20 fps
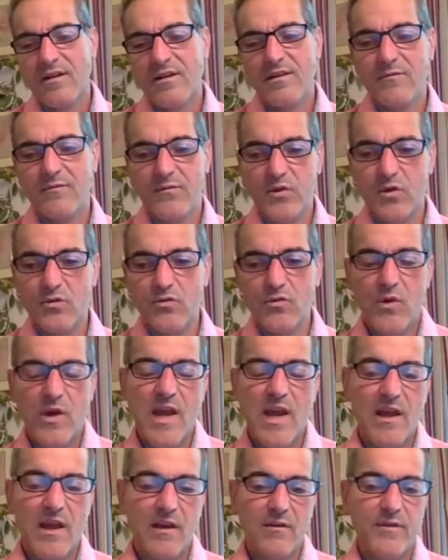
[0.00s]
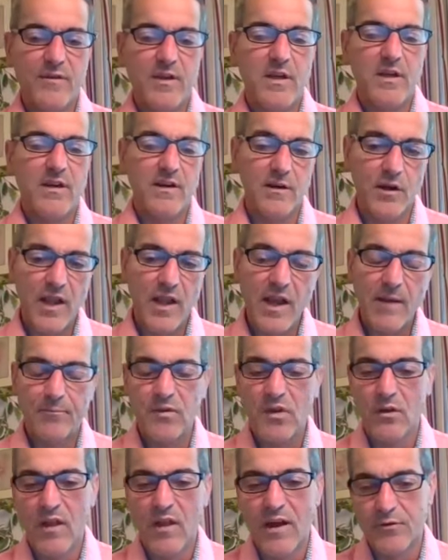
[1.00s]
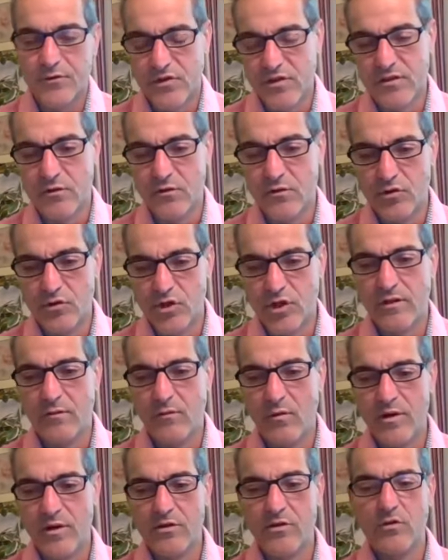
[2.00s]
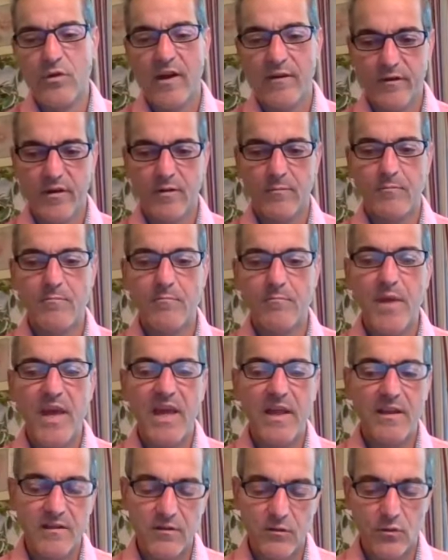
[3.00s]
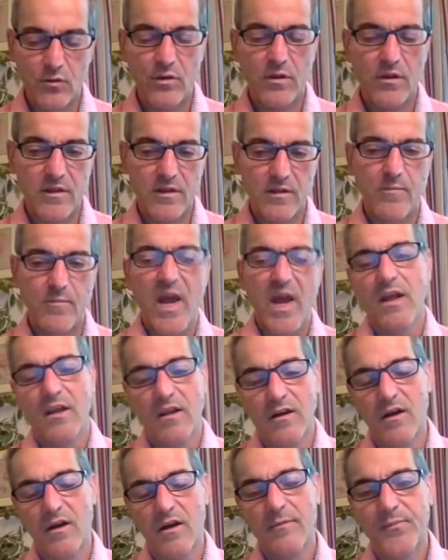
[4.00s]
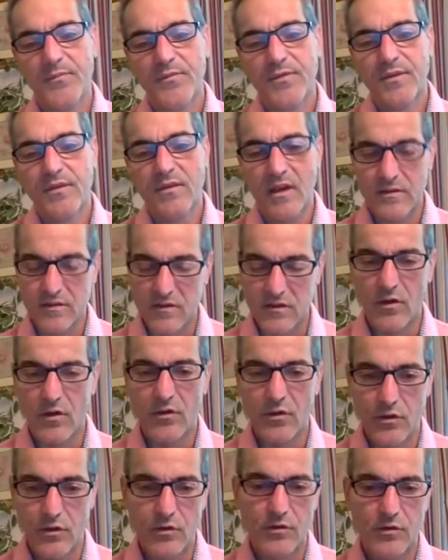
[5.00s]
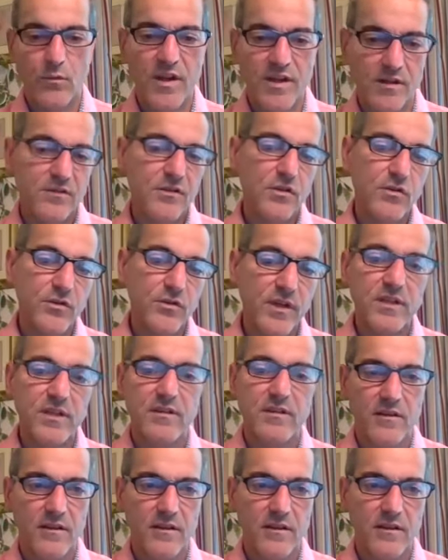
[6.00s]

If you have an air-gapped cloud solution where you have to manually back it up, that's another good way to do it.